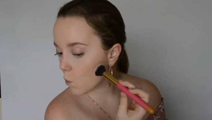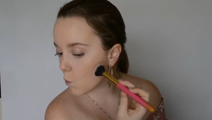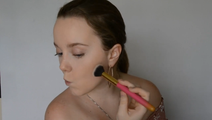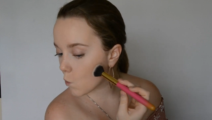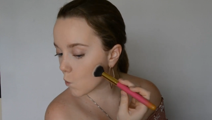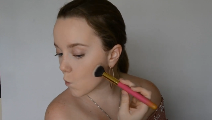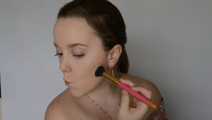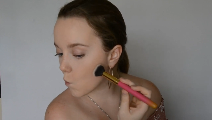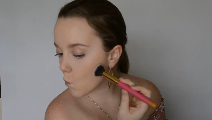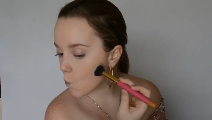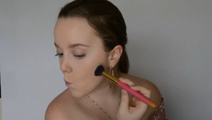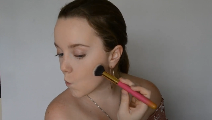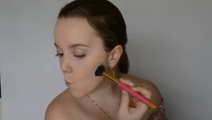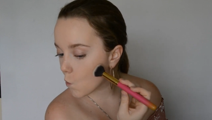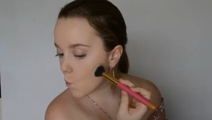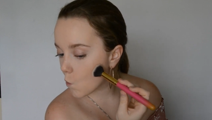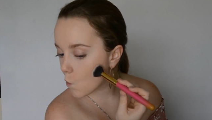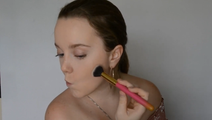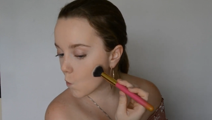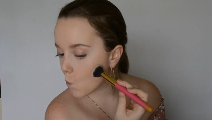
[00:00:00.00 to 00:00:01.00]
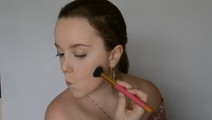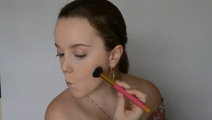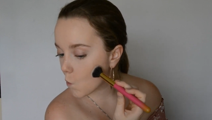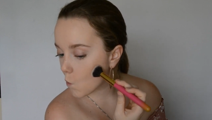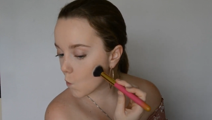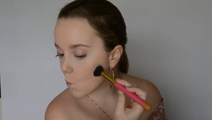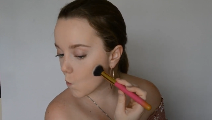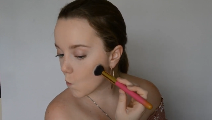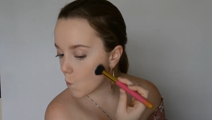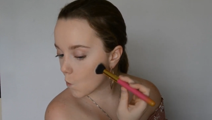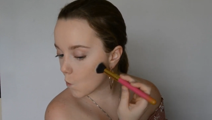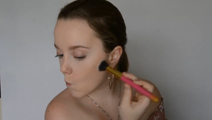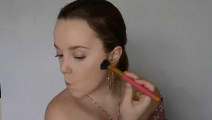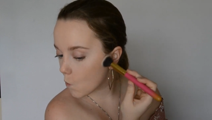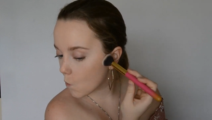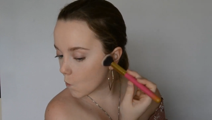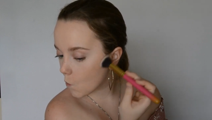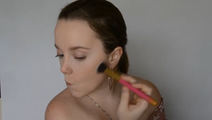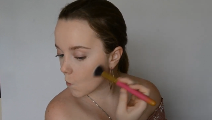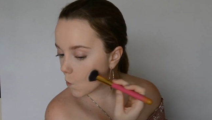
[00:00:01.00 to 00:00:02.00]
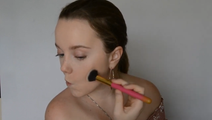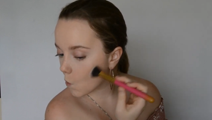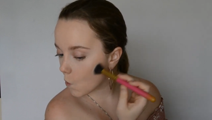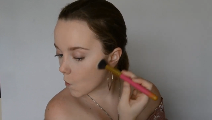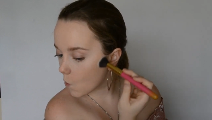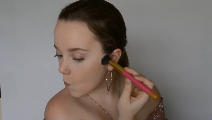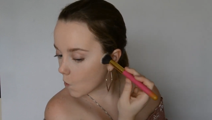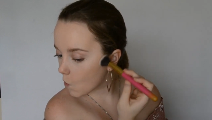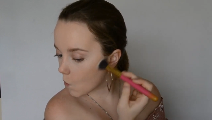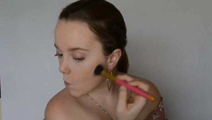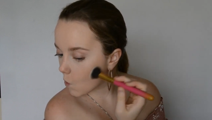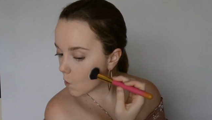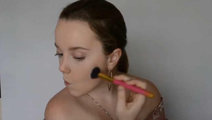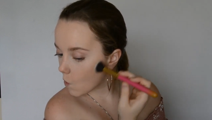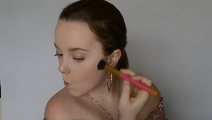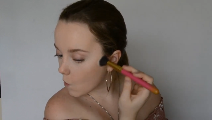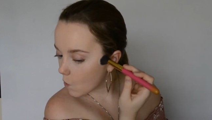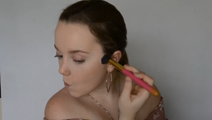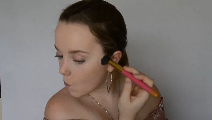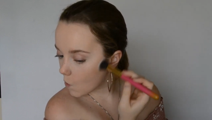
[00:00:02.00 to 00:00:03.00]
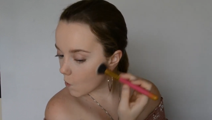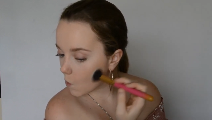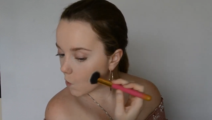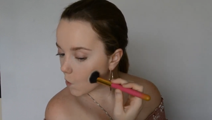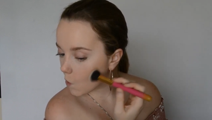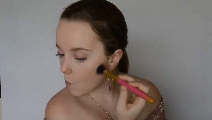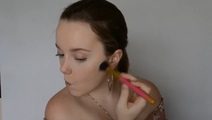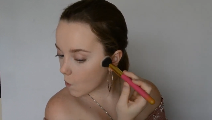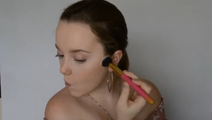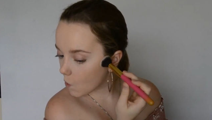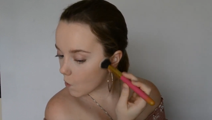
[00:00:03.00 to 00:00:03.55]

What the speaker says: [no speech]